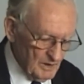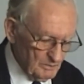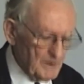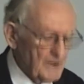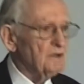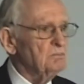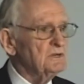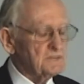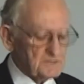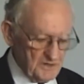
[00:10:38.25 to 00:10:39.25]
Bader
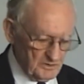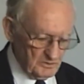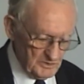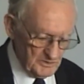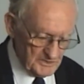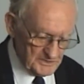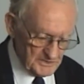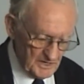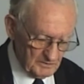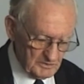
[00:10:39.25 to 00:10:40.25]
minced no words,
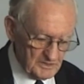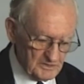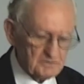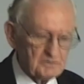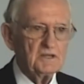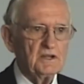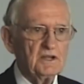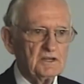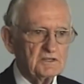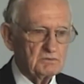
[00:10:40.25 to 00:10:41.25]
and within three
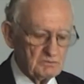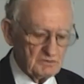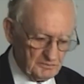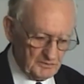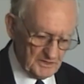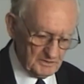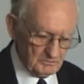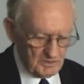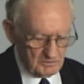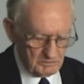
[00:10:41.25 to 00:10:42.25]
days we were free.
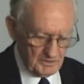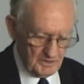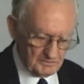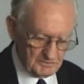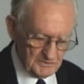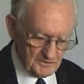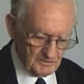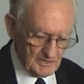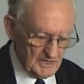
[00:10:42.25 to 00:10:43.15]
Well, kind of, sort of.